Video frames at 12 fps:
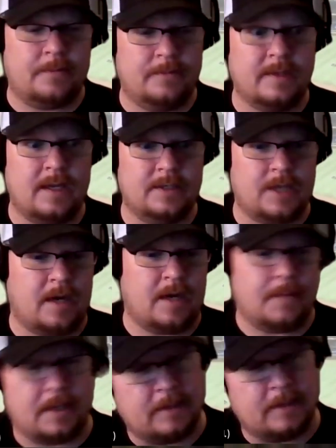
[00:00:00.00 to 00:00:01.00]
day job,
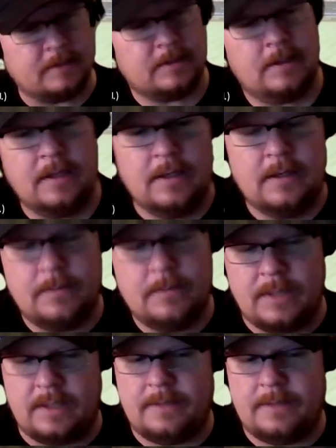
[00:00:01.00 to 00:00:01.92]
I guess. But